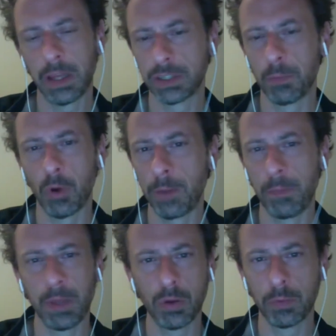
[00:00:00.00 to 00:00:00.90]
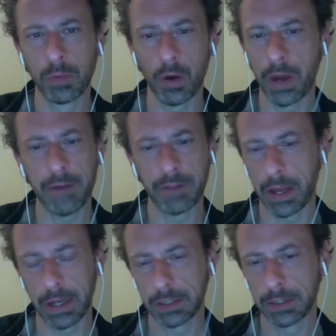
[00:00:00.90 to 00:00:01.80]
small and medium don't have
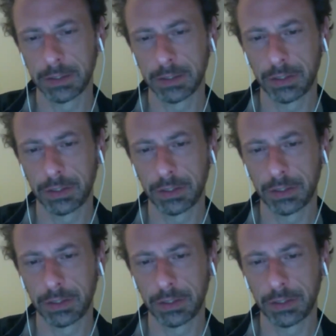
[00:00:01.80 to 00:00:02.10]
that. No,